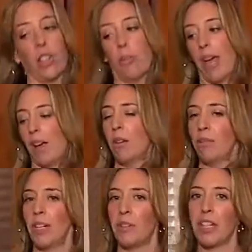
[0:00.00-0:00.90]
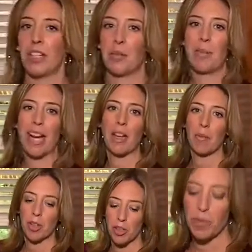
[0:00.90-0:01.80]
the bad, oh no, there's some bad
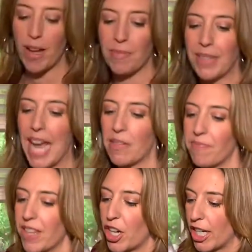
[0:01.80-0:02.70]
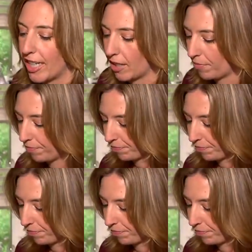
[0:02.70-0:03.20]
chemical smell. Yeah, there is.